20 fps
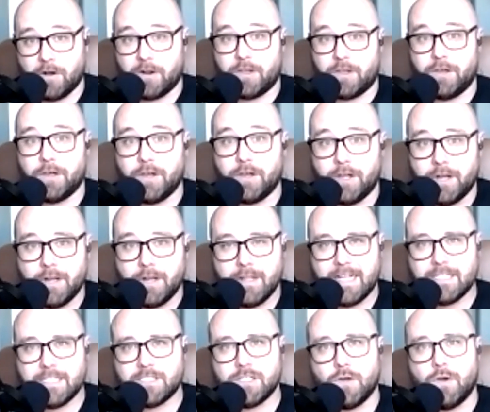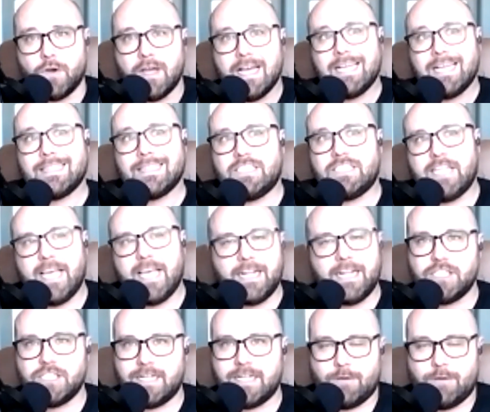good and so the
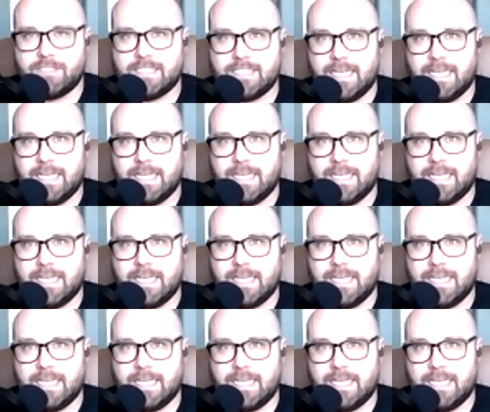tension i would